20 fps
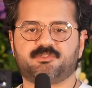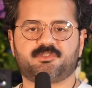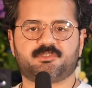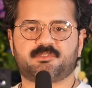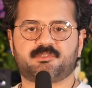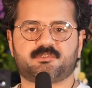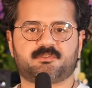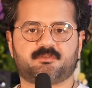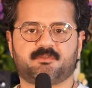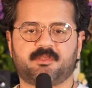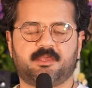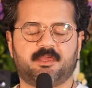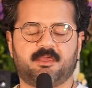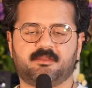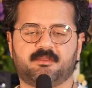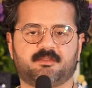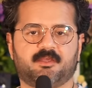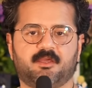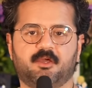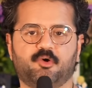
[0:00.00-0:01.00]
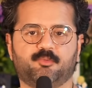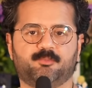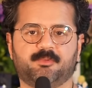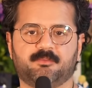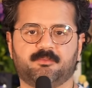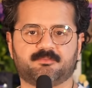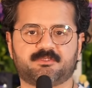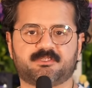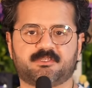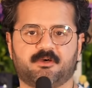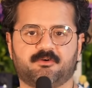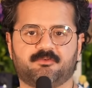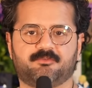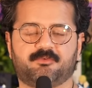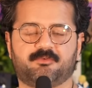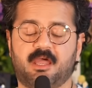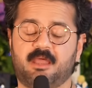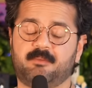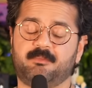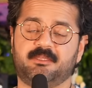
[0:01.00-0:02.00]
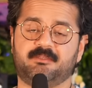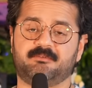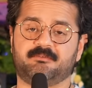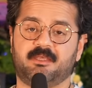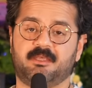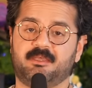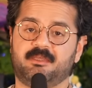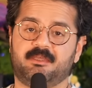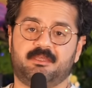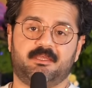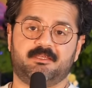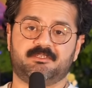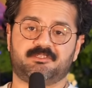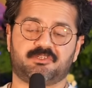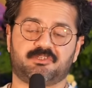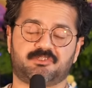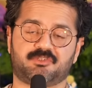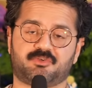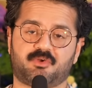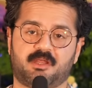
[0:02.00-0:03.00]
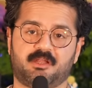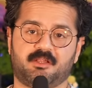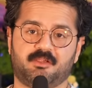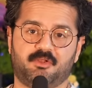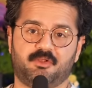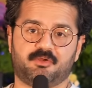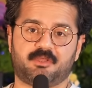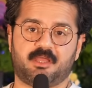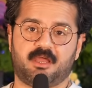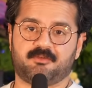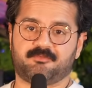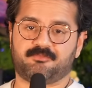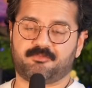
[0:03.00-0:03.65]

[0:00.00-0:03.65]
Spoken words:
just can't help himself. I mean, he's just trying to look out